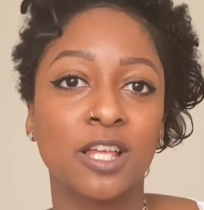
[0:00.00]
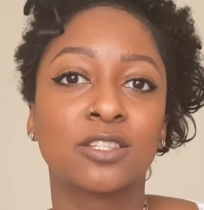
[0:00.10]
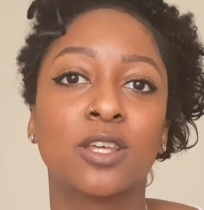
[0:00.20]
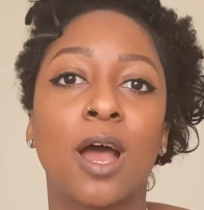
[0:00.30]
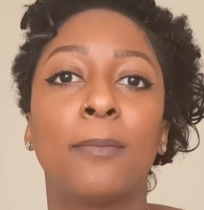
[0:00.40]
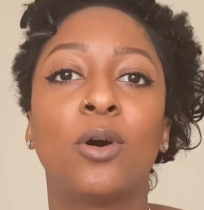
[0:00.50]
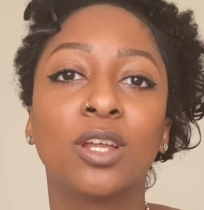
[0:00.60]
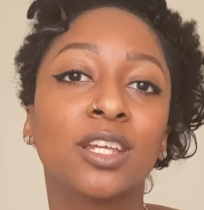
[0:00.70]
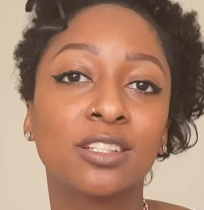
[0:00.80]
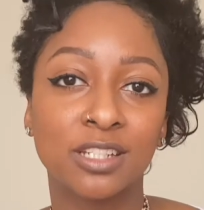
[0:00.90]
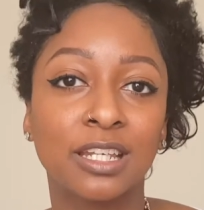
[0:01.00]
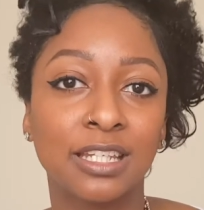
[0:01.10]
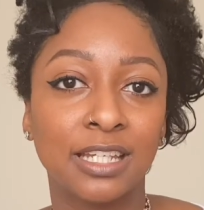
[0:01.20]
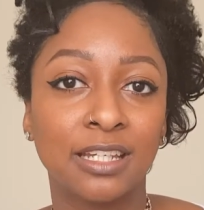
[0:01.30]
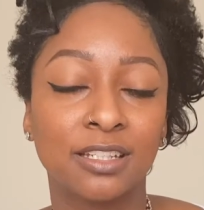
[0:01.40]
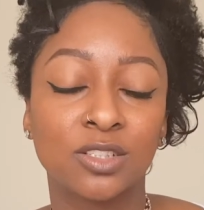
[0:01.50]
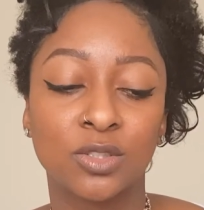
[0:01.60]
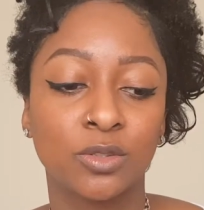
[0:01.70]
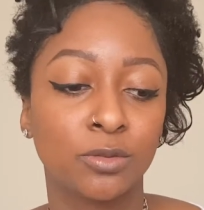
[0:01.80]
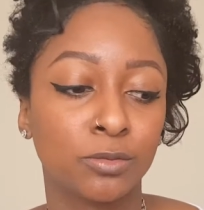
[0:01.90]
So I'm on a journey
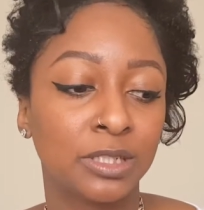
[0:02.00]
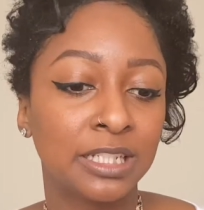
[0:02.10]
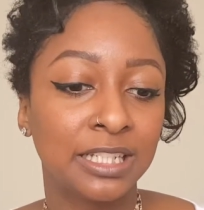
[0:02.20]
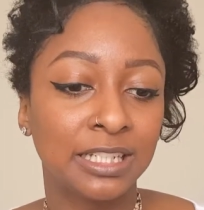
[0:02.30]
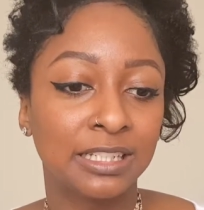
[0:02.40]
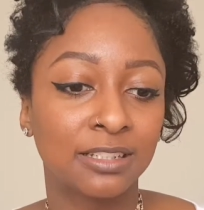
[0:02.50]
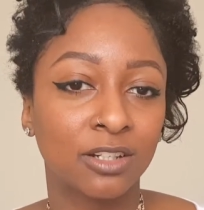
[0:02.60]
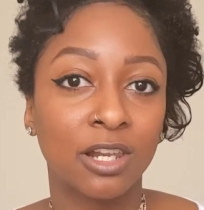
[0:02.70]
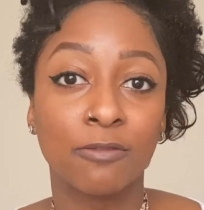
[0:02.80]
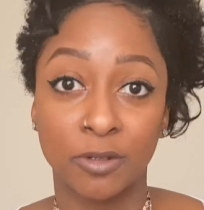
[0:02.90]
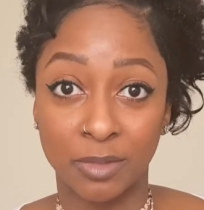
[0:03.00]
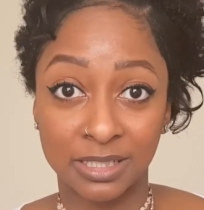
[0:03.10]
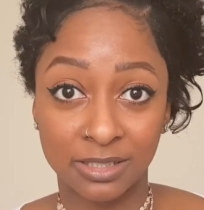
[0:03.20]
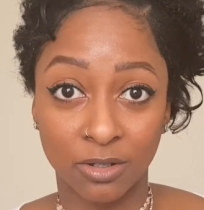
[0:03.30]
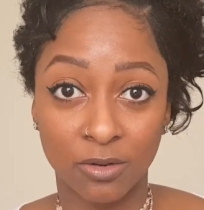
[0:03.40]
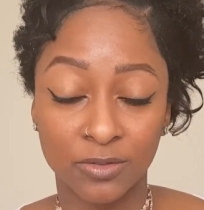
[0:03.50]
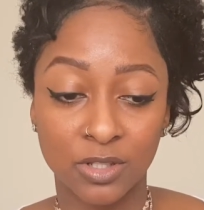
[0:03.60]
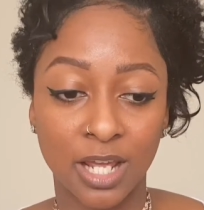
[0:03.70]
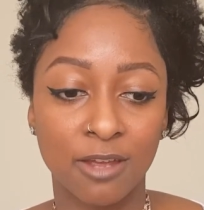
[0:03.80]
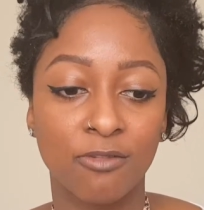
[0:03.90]
to really loving myself so
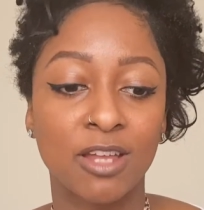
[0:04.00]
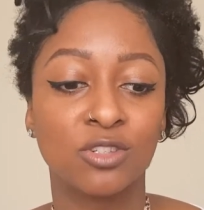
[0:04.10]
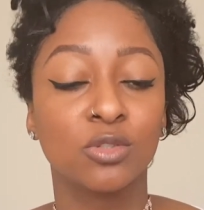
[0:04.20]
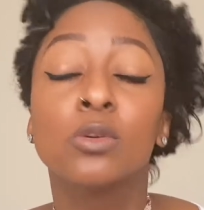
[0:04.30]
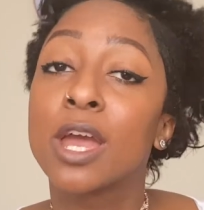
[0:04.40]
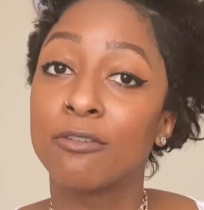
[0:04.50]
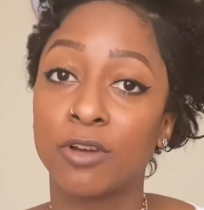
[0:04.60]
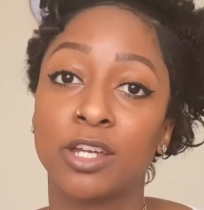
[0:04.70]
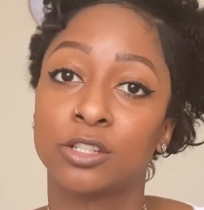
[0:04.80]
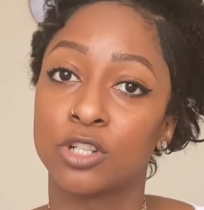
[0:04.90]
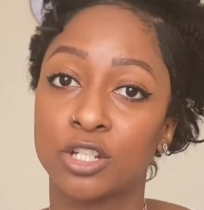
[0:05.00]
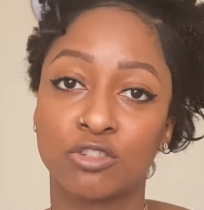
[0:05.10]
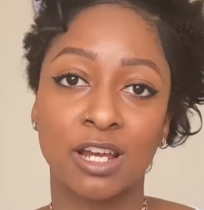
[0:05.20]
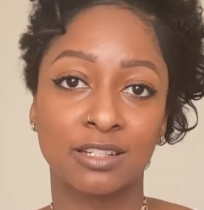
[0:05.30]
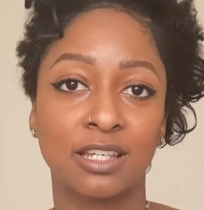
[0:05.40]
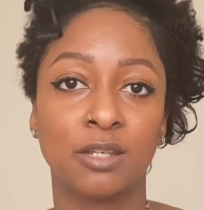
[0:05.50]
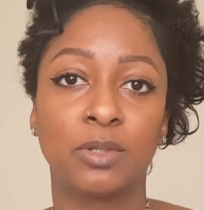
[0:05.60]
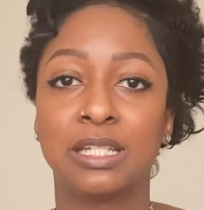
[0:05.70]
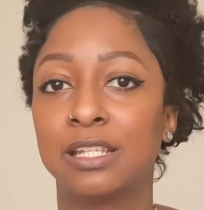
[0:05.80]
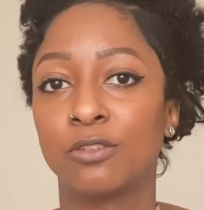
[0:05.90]
that if I do ever attract
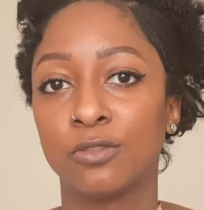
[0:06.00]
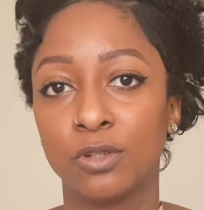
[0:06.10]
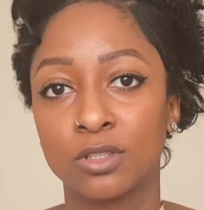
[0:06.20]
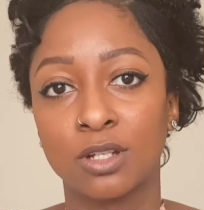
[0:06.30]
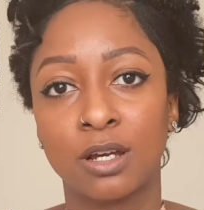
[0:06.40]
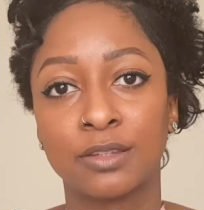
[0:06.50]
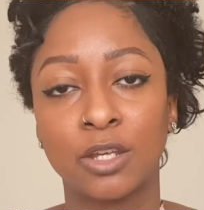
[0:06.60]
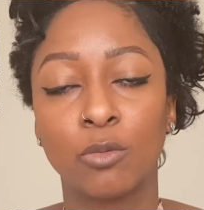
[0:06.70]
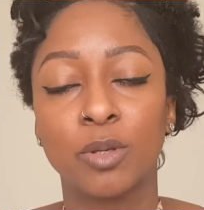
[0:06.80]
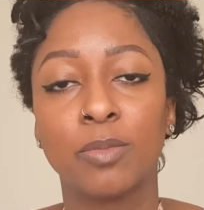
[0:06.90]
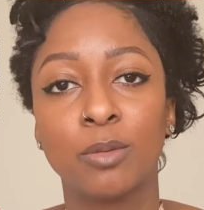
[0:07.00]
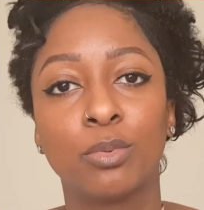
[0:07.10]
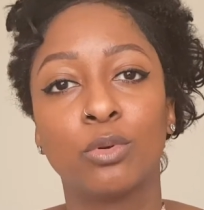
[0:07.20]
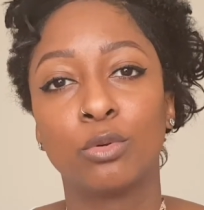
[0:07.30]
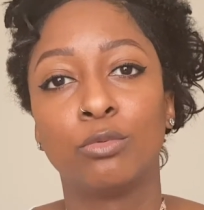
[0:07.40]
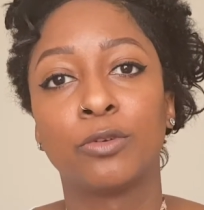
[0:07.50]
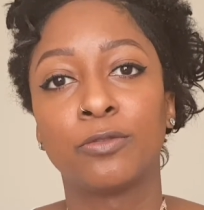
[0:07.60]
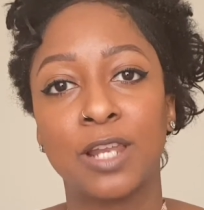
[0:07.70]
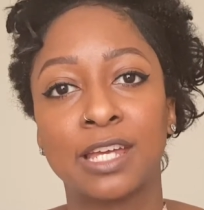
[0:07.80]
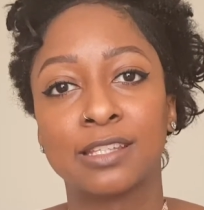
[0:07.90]
anybody in the future, there will be people who
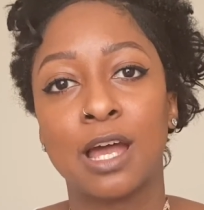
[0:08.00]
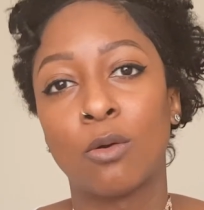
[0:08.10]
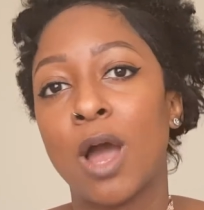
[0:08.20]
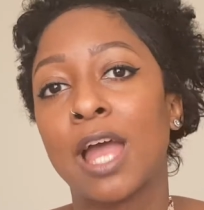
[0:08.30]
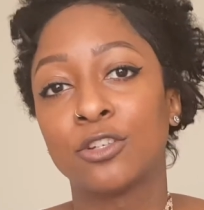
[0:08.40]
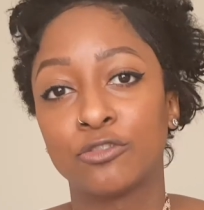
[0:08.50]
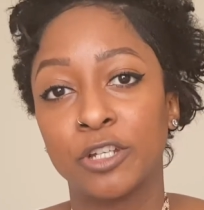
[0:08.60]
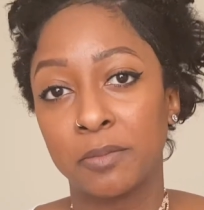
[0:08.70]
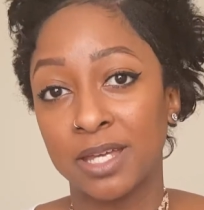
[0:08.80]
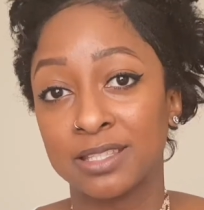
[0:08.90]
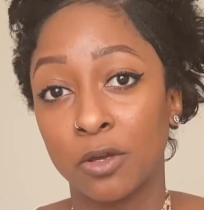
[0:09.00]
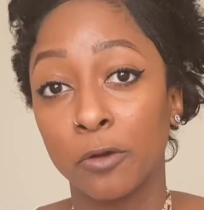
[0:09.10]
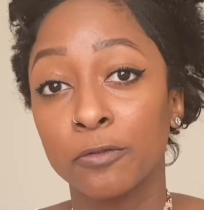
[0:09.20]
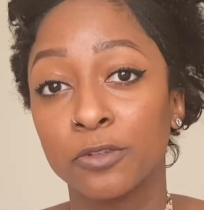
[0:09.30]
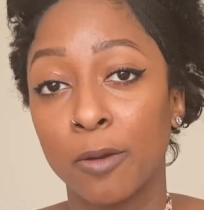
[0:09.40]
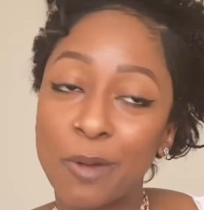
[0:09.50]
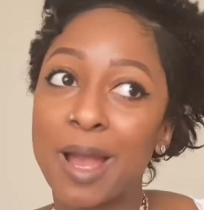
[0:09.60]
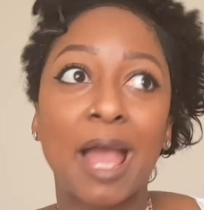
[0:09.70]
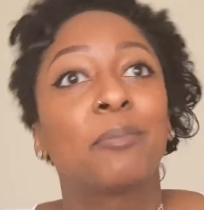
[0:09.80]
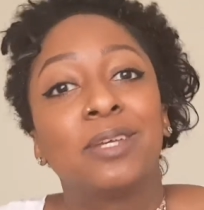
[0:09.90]
reflect how I treat myself. I'm
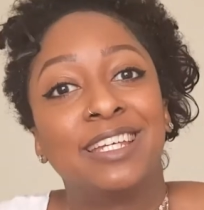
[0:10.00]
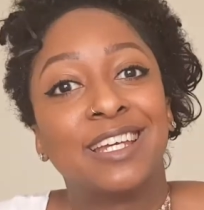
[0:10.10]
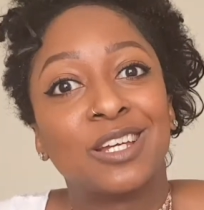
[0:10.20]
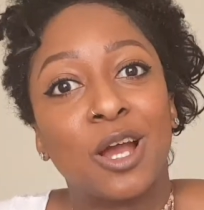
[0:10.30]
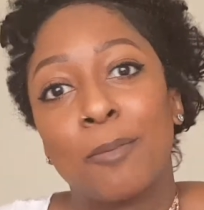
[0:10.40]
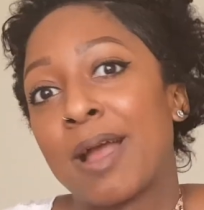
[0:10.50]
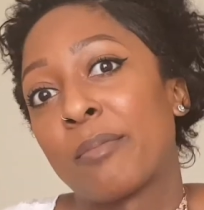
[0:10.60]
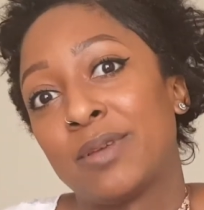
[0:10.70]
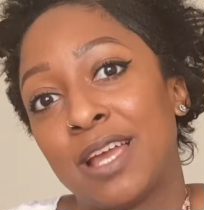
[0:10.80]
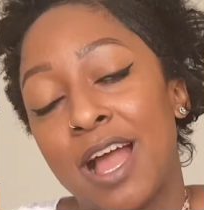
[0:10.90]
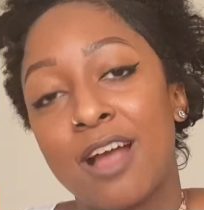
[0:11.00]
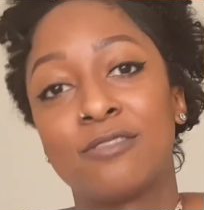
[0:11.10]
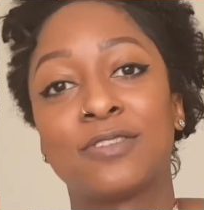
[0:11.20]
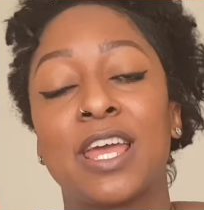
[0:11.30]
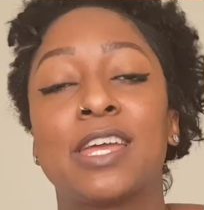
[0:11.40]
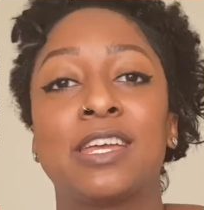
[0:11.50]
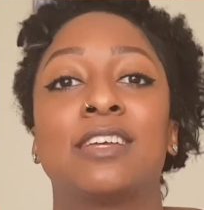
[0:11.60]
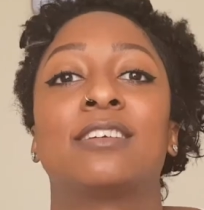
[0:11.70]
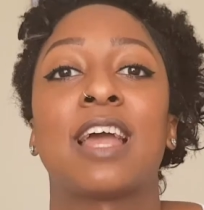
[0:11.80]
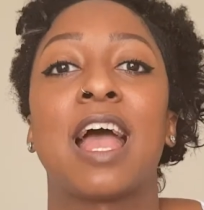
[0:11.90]
happy. I have a
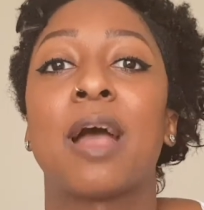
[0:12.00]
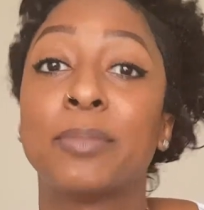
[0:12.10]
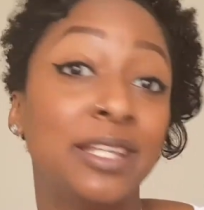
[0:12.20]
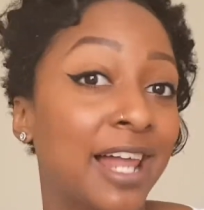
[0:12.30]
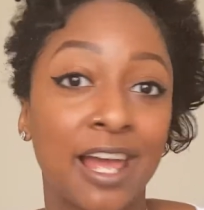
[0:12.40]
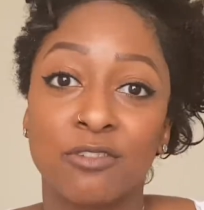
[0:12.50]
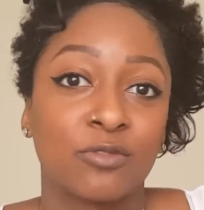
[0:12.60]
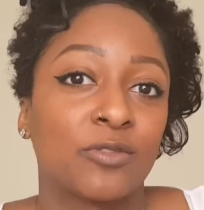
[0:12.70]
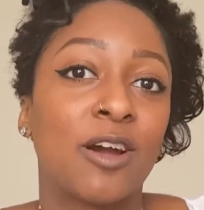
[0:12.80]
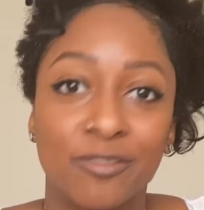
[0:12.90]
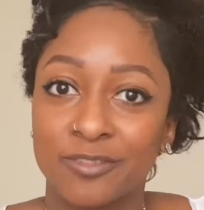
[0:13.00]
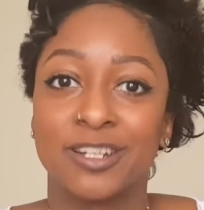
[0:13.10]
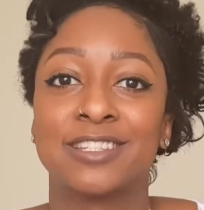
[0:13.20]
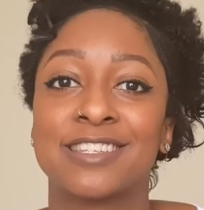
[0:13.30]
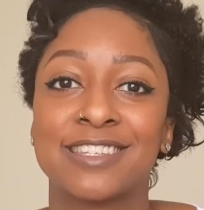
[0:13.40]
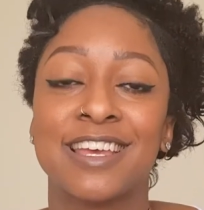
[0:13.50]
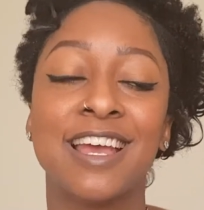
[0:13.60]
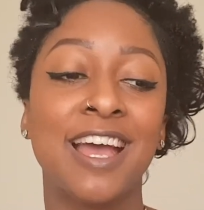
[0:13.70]
happy life without friends.